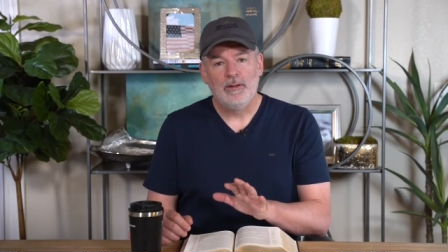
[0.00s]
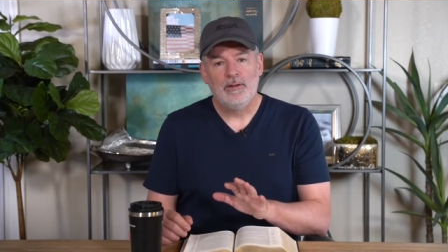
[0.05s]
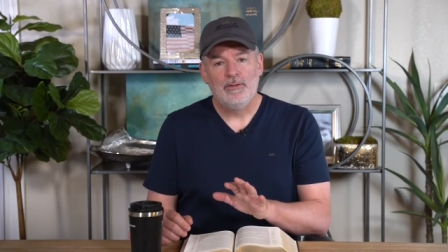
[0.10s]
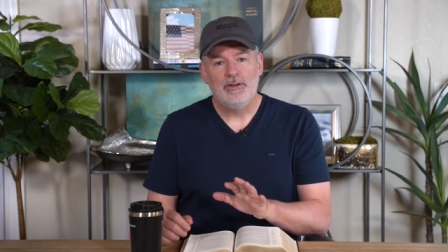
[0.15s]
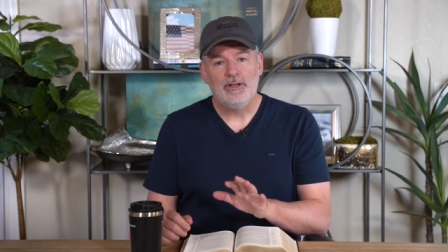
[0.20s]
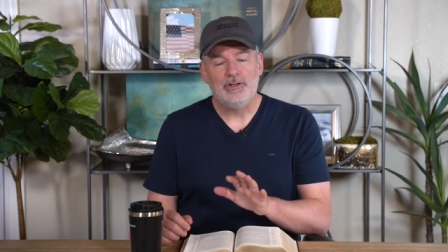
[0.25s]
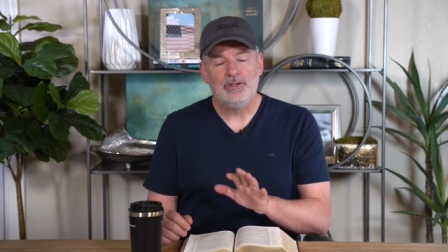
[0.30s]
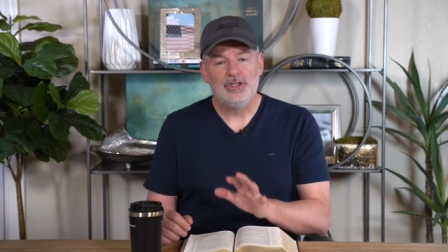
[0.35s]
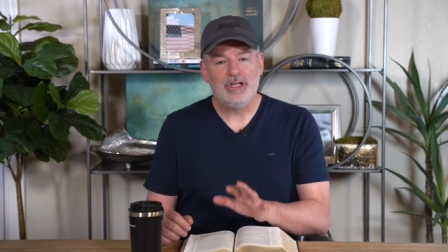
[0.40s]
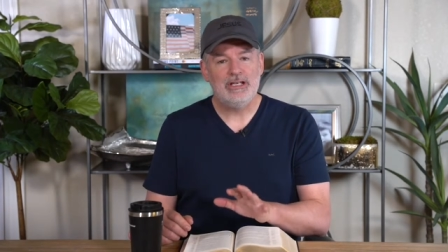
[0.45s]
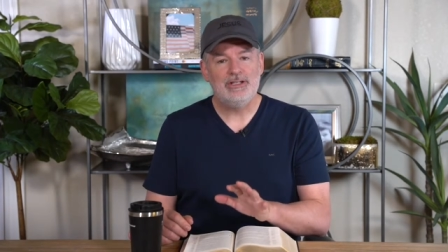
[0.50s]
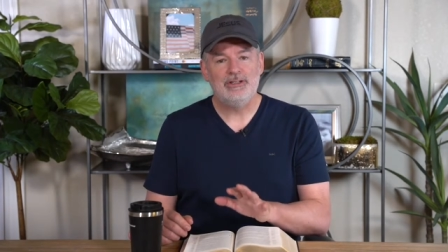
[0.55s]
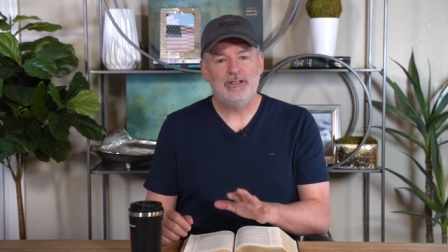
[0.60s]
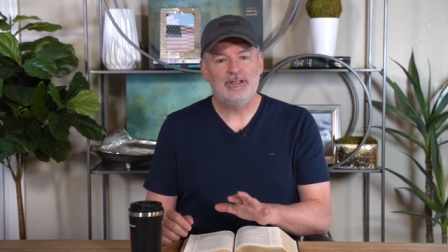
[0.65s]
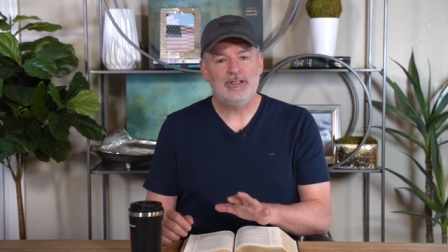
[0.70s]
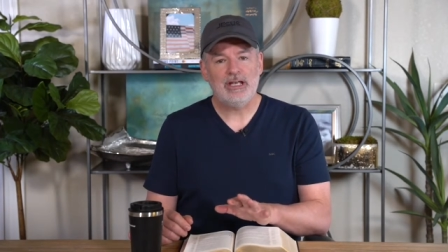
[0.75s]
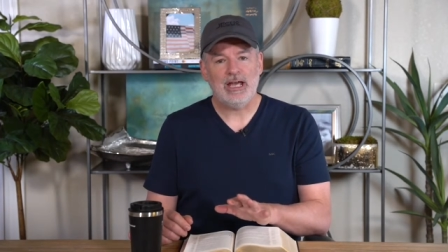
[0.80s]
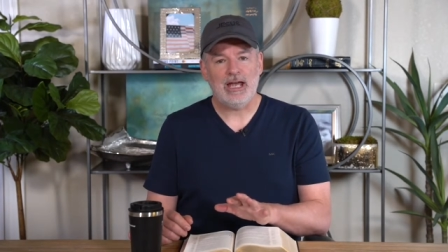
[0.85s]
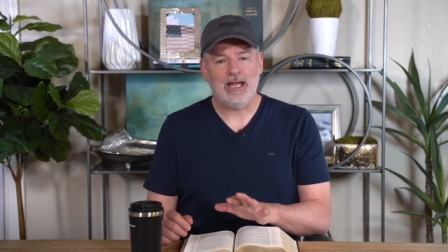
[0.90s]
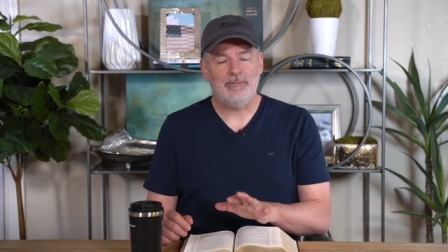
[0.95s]
that Jesus
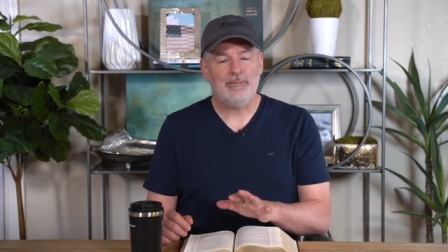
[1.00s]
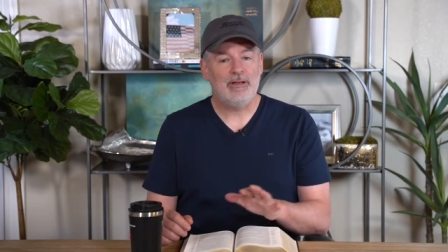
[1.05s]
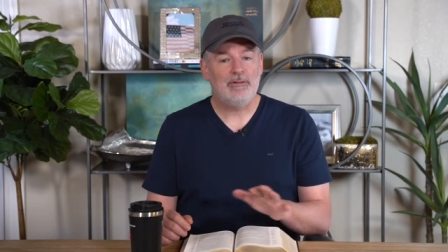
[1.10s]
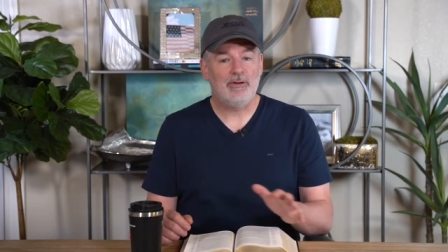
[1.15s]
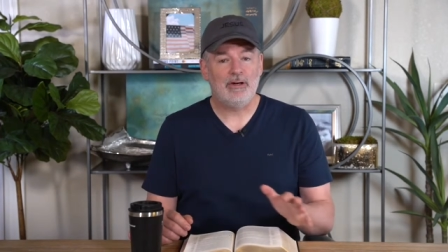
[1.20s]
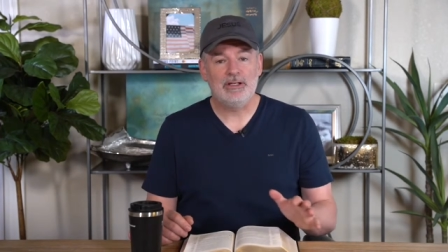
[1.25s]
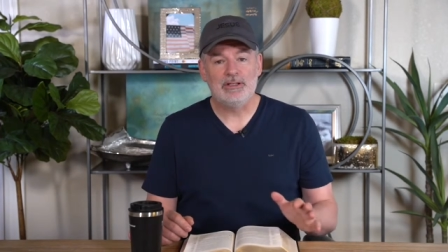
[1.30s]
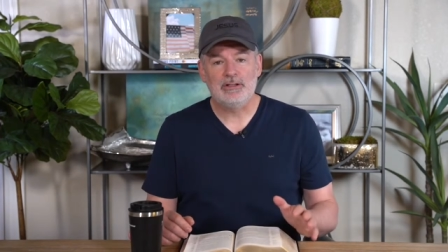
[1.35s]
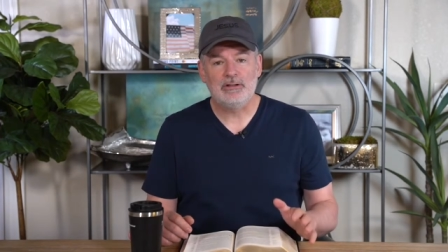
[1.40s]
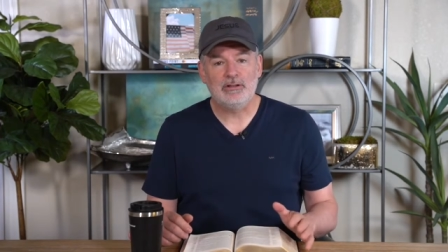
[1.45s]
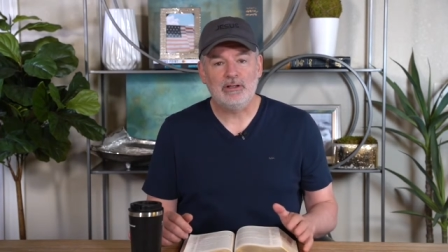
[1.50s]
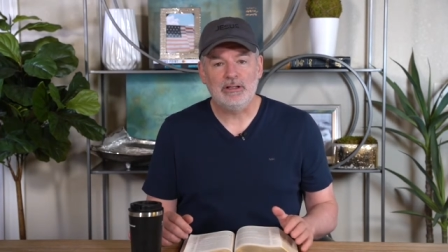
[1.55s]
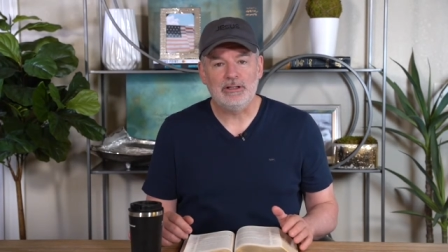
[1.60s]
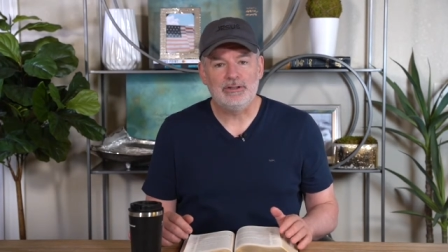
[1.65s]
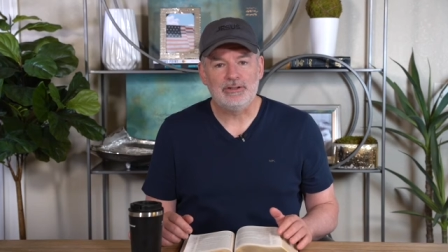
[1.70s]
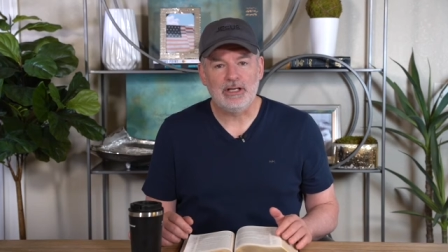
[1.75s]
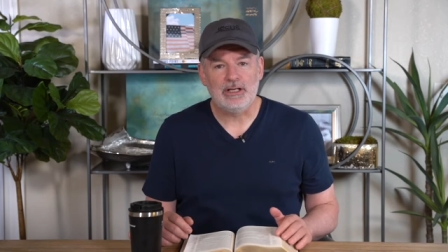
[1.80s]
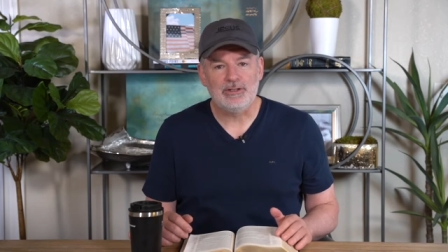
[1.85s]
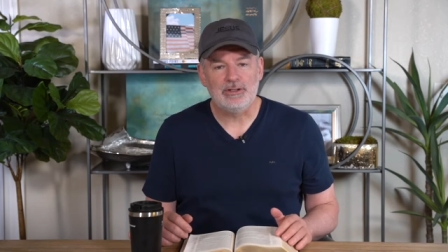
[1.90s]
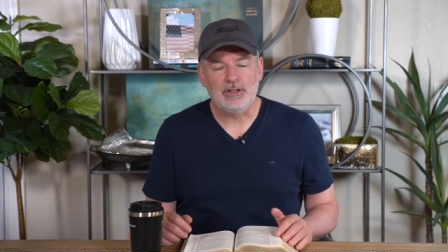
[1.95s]
came, he very clearly
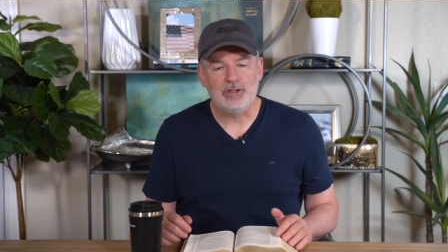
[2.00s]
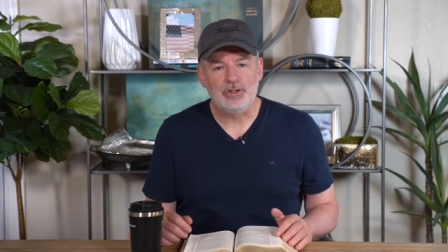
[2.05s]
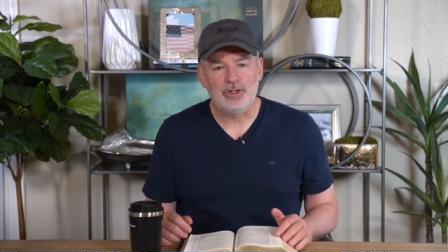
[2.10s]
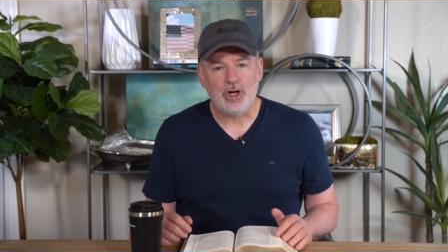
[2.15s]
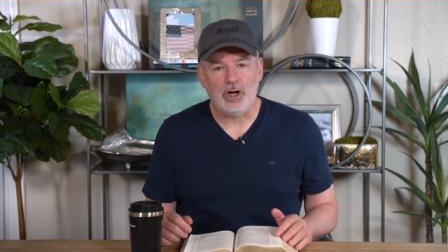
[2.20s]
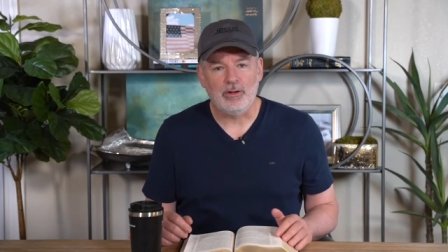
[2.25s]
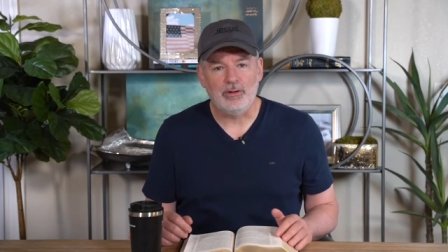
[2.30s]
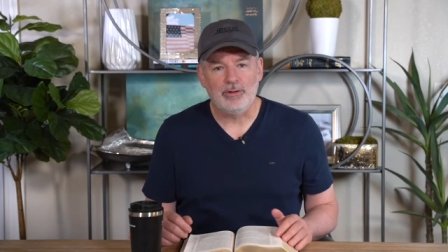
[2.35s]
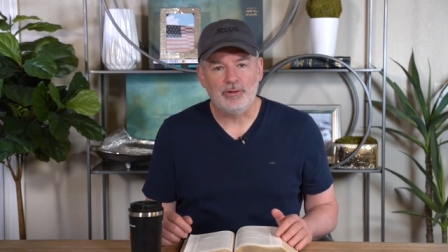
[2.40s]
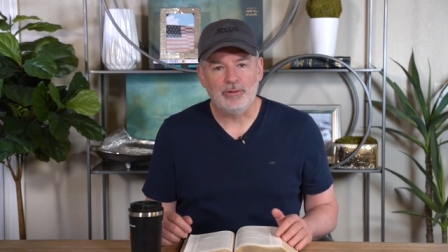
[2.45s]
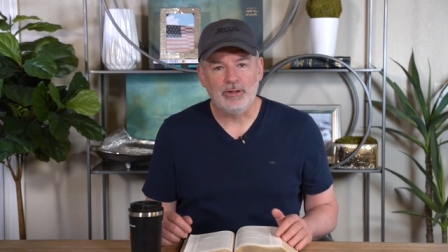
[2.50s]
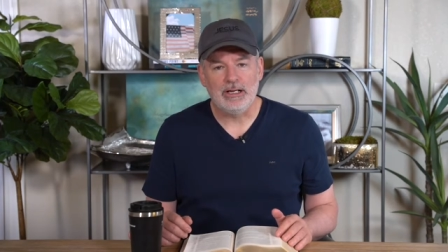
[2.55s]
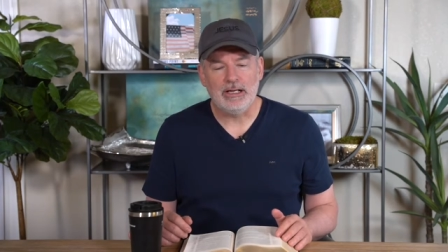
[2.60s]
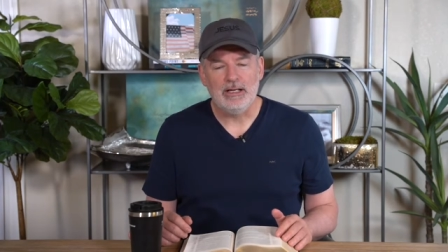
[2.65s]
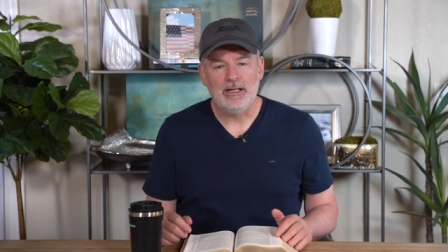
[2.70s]
says in John 3,